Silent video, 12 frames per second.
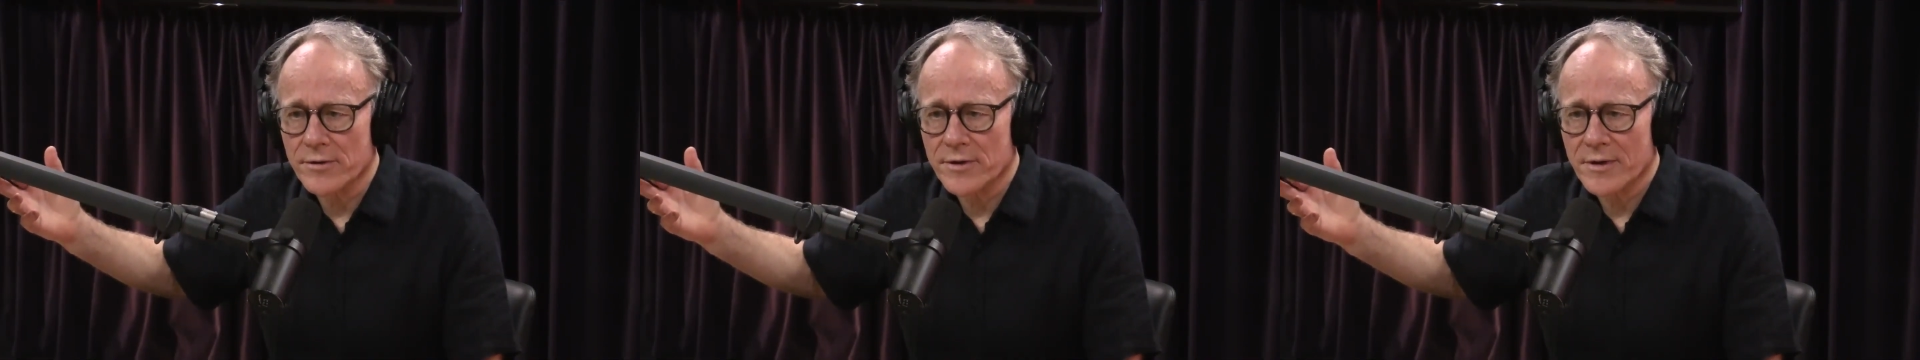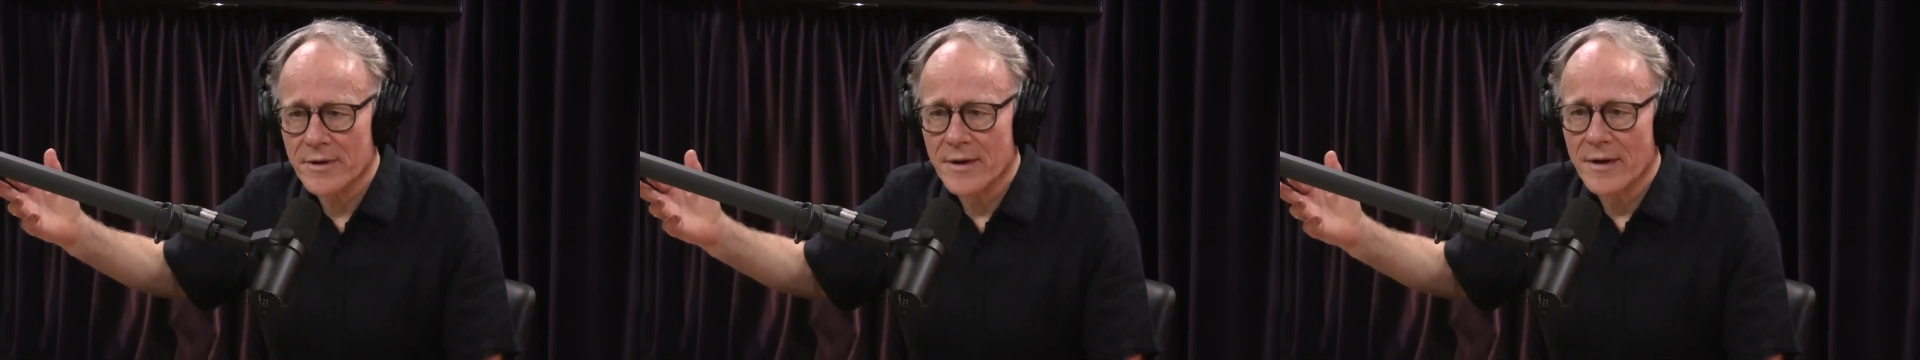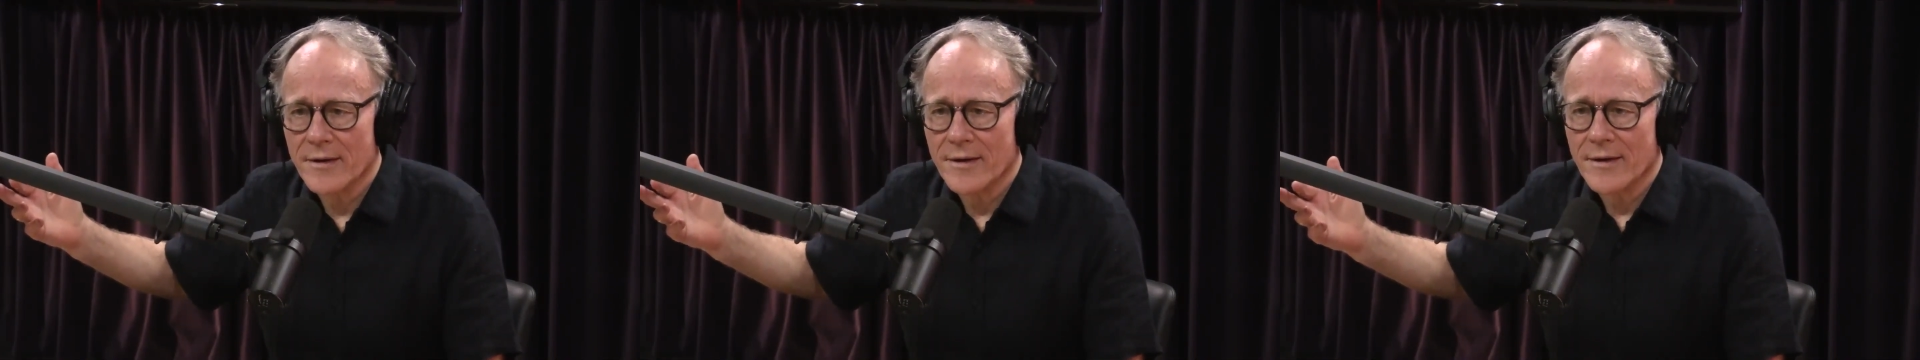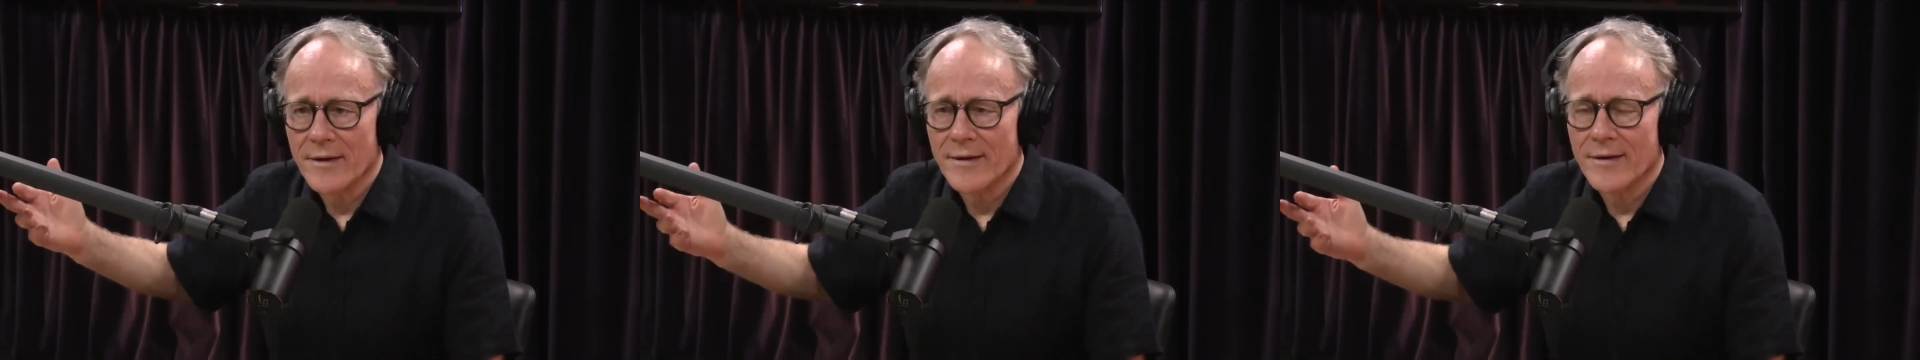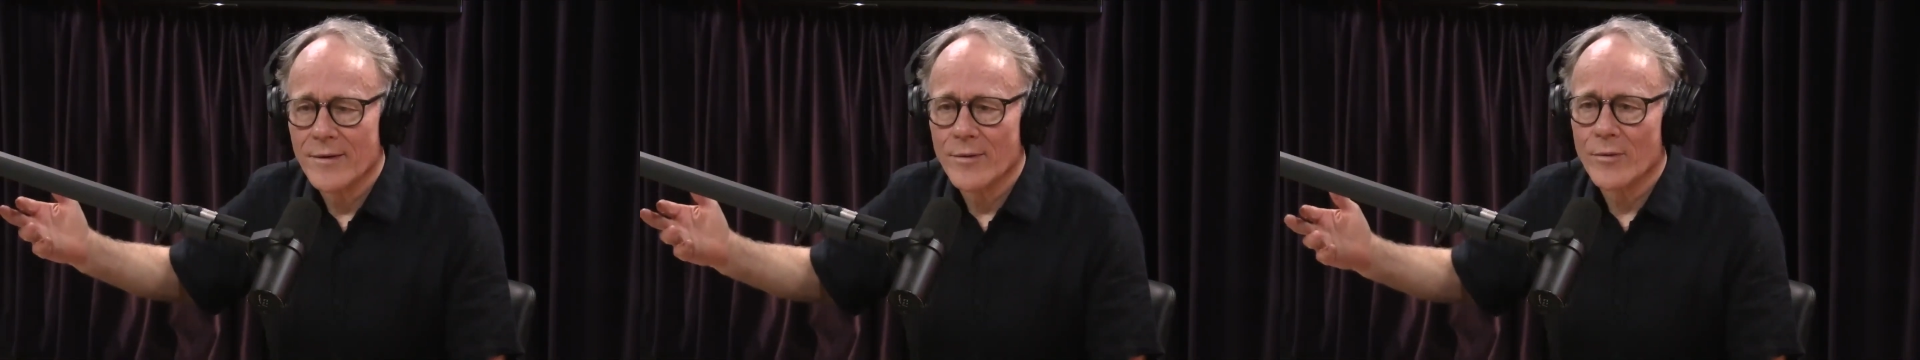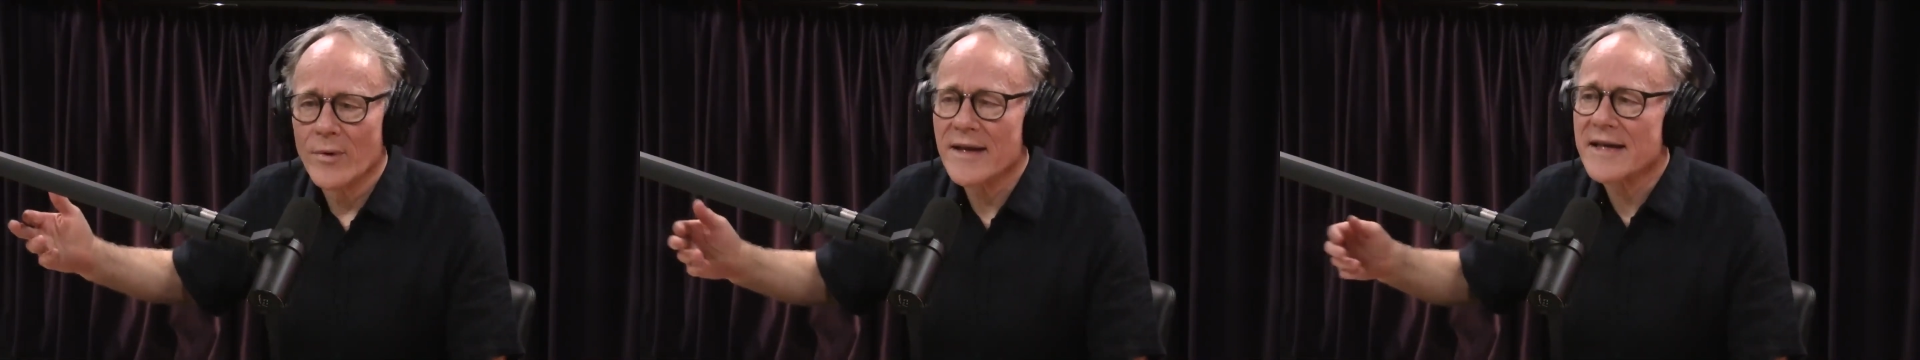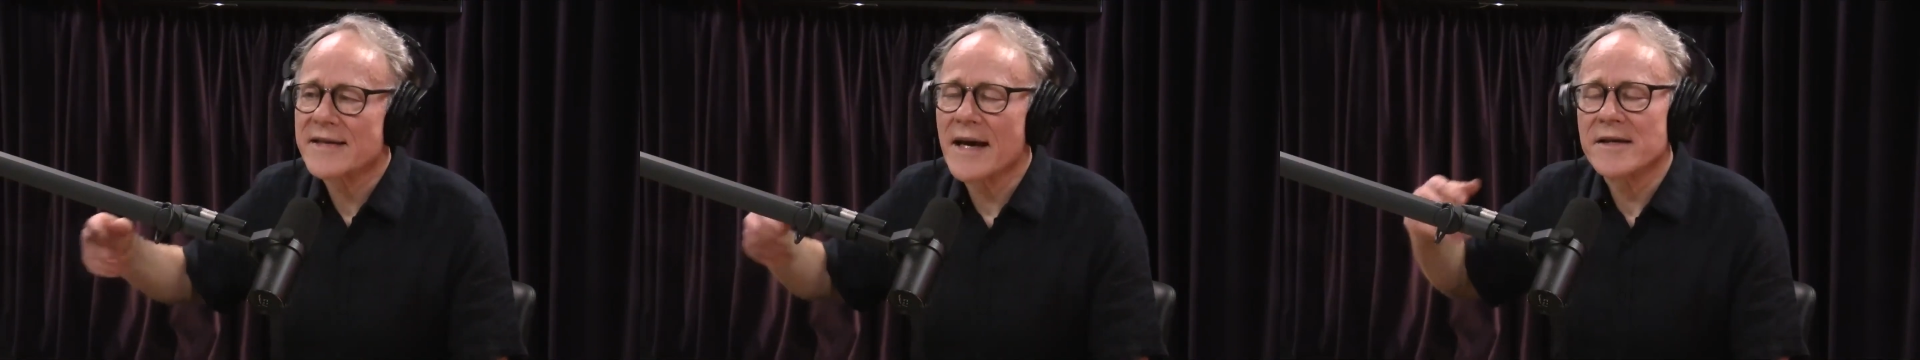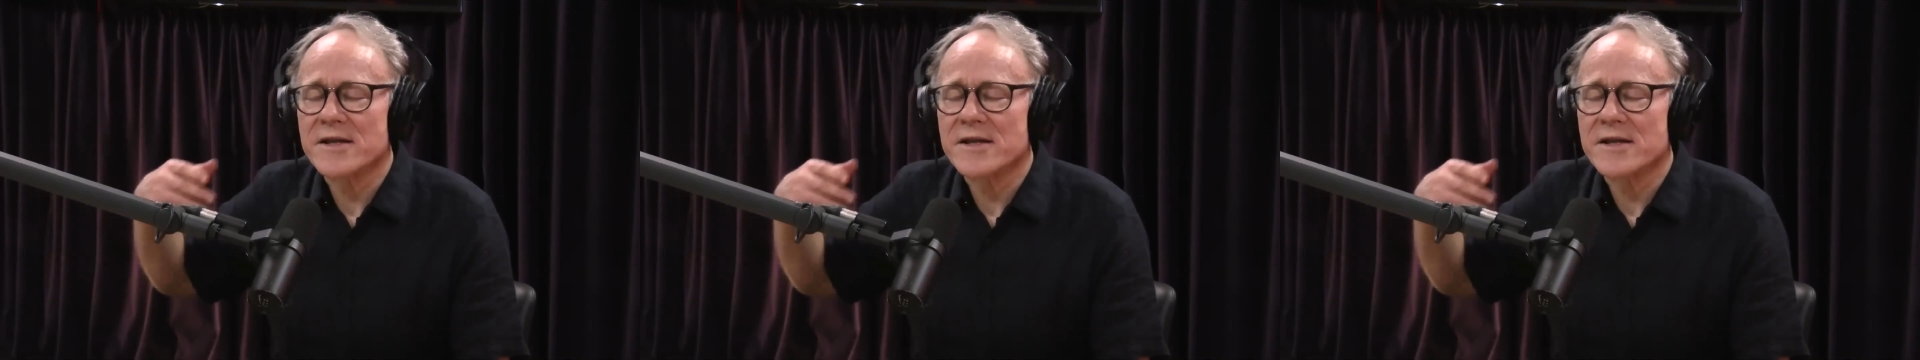Why would they dismiss that? Well, they say See,